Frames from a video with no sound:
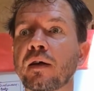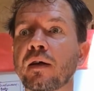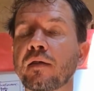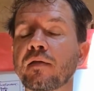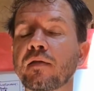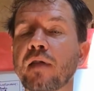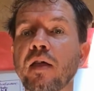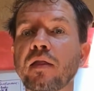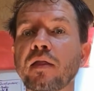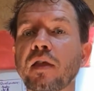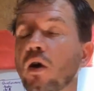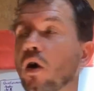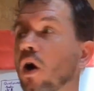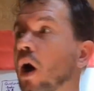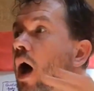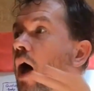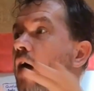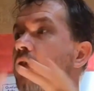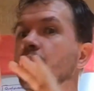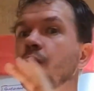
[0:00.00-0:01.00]
that there
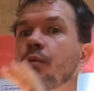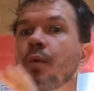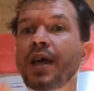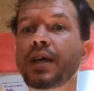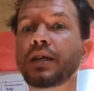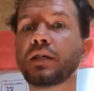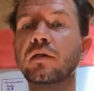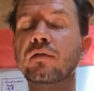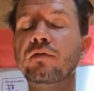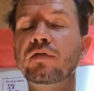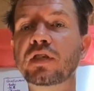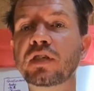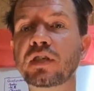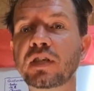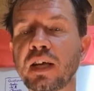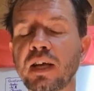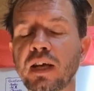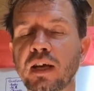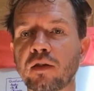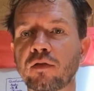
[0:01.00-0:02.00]
are other ways of
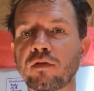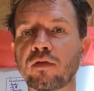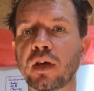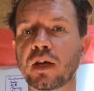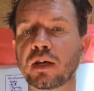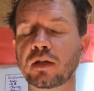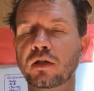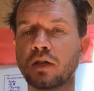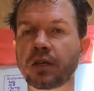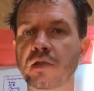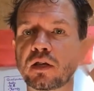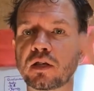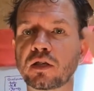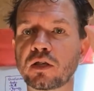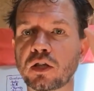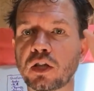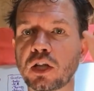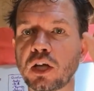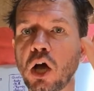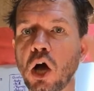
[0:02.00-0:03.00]
seeing things. This
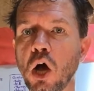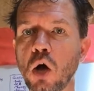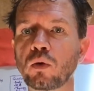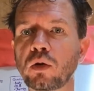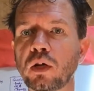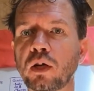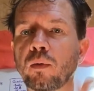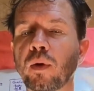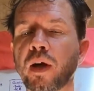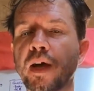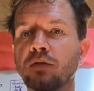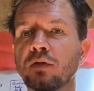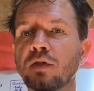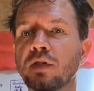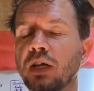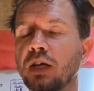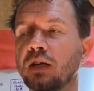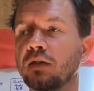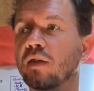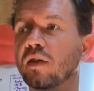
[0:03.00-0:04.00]
isn't the only way of
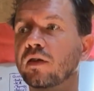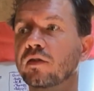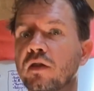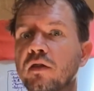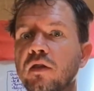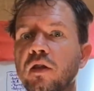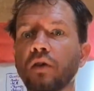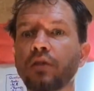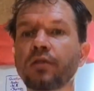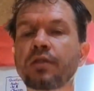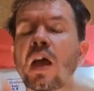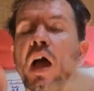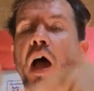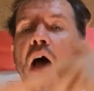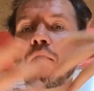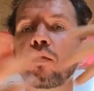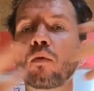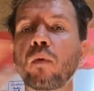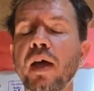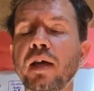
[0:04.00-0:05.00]
seeing things. That there are the
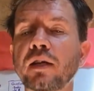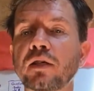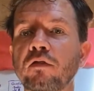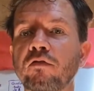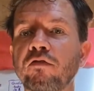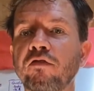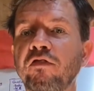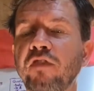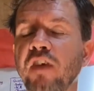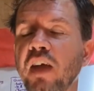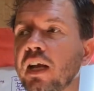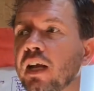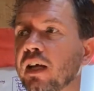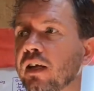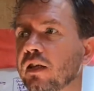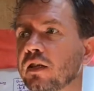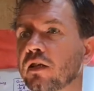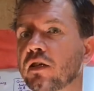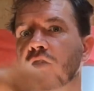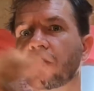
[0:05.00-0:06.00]
other ways of feeling.
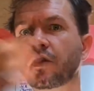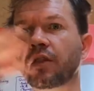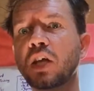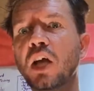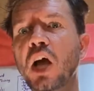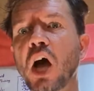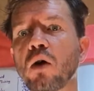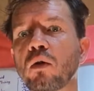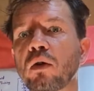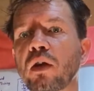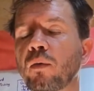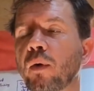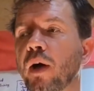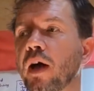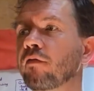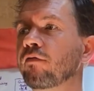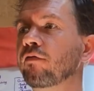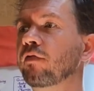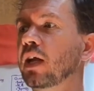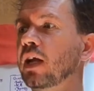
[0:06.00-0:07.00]
This isn't the only way
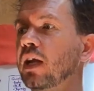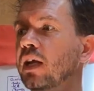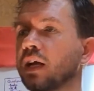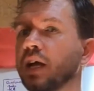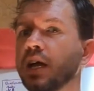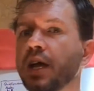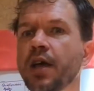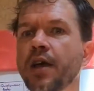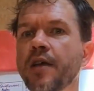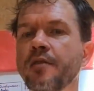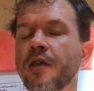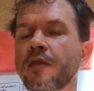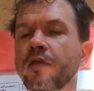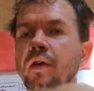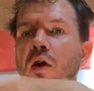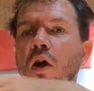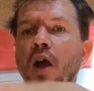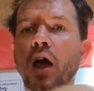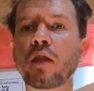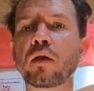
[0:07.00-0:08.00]
of feeling. That
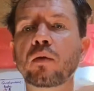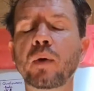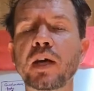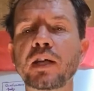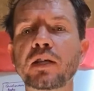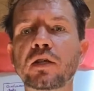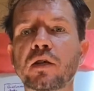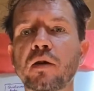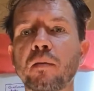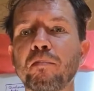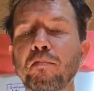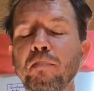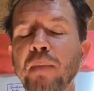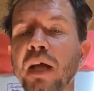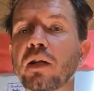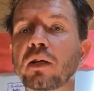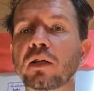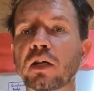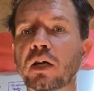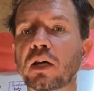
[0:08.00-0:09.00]
there are other ways to
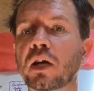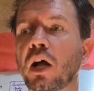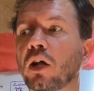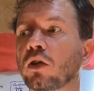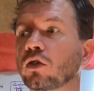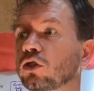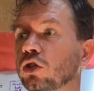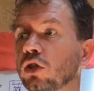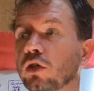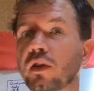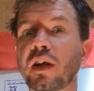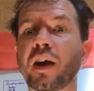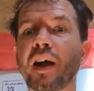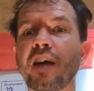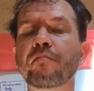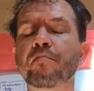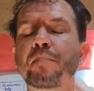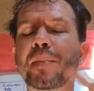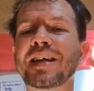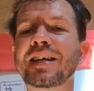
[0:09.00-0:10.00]
build a culture. There
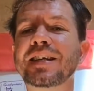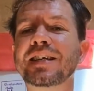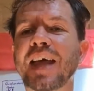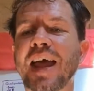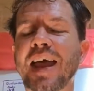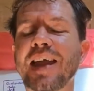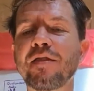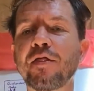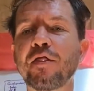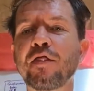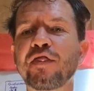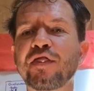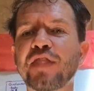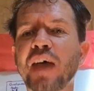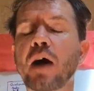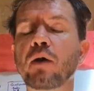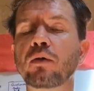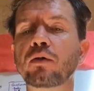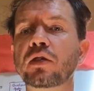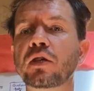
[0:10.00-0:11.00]
have been
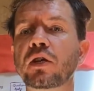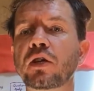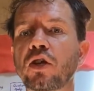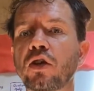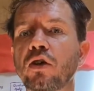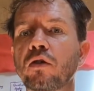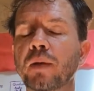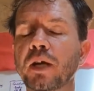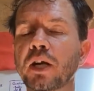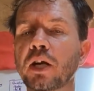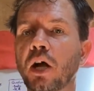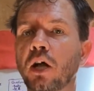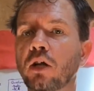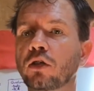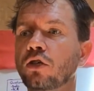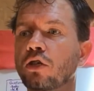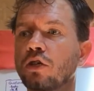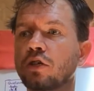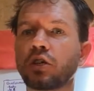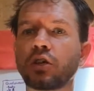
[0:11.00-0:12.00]
10,000 human
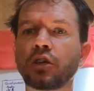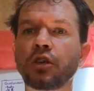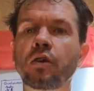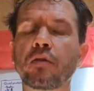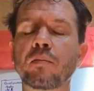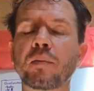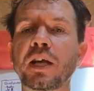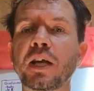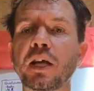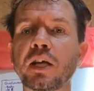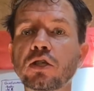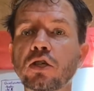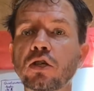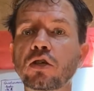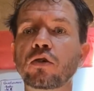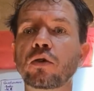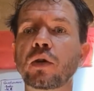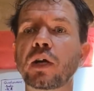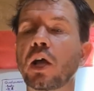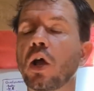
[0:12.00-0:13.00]
cultures in human
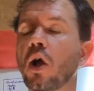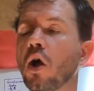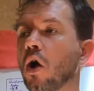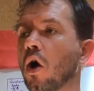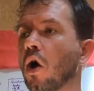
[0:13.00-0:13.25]
history,